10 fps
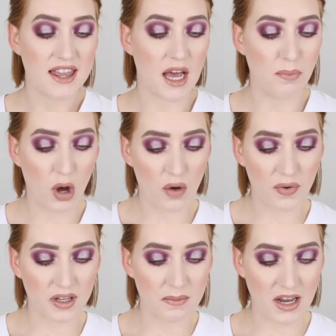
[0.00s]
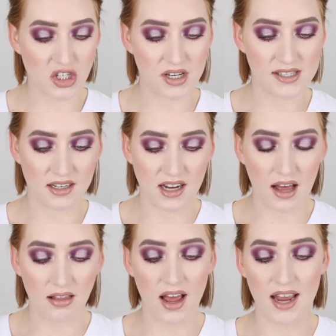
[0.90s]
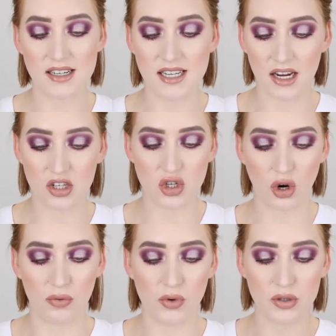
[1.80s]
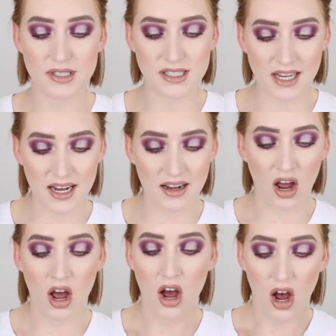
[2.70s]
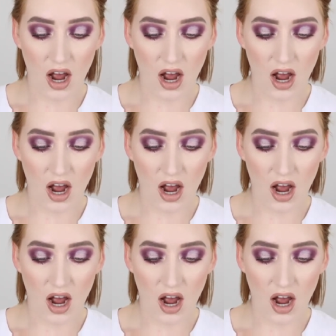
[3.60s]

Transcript: that perfectly matches the color and texture of your skin,